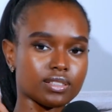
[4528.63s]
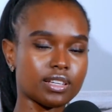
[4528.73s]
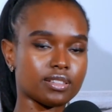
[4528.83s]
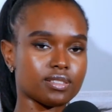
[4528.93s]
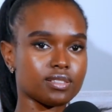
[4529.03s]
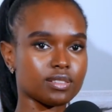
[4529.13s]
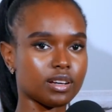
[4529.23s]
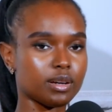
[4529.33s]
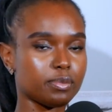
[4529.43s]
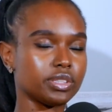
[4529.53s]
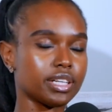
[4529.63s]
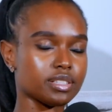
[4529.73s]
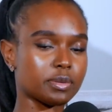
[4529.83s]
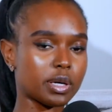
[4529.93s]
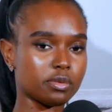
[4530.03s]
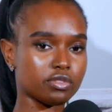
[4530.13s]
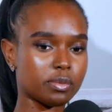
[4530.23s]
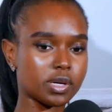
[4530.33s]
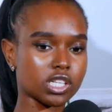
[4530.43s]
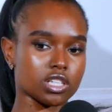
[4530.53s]
that's the next uh because i'm coming
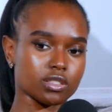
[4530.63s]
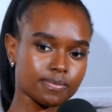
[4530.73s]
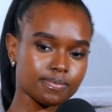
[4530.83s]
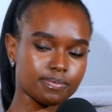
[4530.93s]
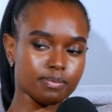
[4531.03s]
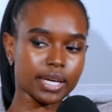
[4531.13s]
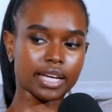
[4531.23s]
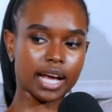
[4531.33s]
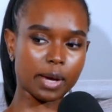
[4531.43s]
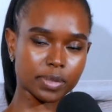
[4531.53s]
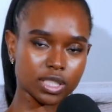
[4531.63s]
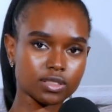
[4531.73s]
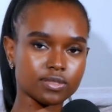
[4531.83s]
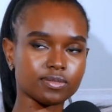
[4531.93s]
from long. Gary, you have